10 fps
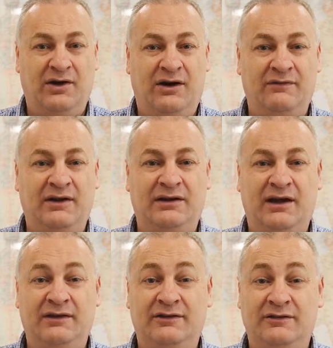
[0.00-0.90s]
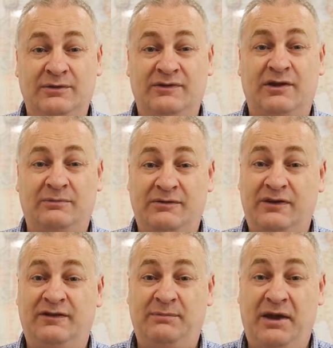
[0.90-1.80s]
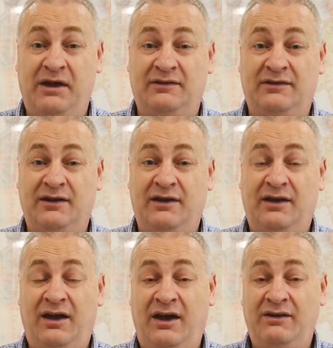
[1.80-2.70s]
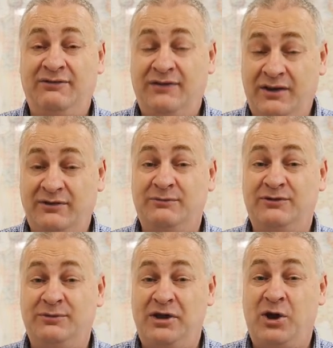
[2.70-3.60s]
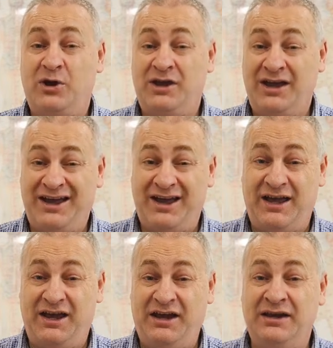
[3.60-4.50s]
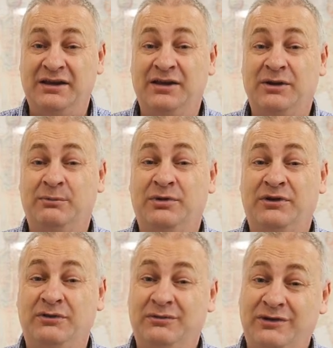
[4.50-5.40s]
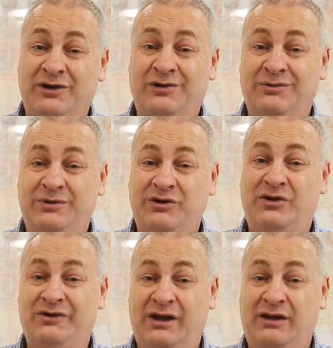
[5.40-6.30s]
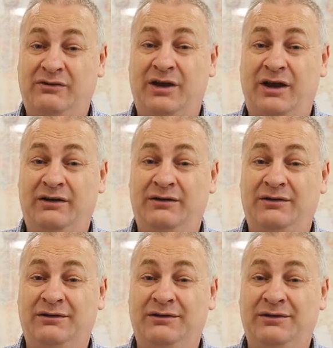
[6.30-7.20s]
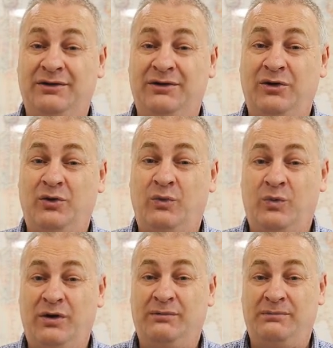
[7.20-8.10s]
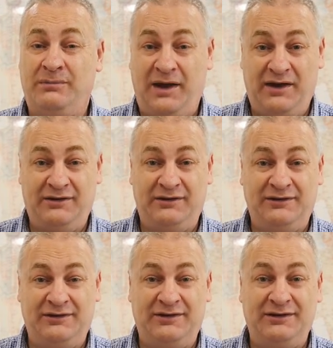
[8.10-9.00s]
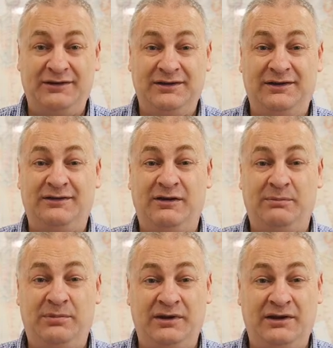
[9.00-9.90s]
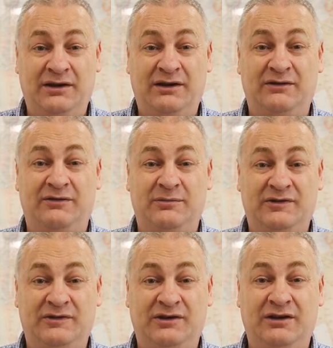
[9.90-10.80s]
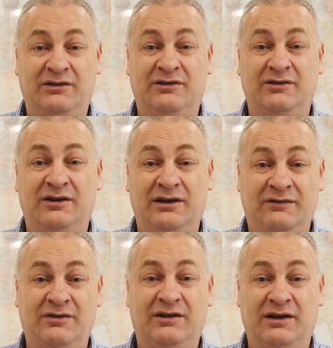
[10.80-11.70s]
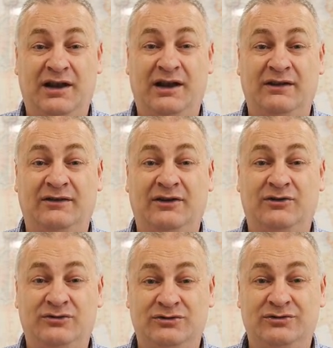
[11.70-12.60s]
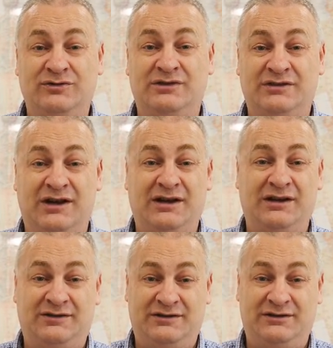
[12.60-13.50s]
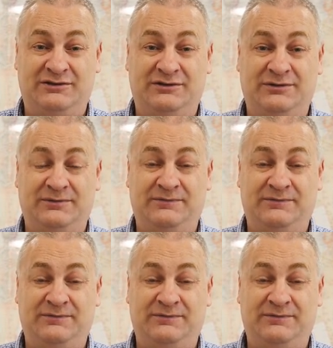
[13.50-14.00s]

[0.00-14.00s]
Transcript: I've had lasers with some of these specs and I found them to be okay, but the results were not that great. What matters is the ability of the machine to deliver the laser to the target tissue.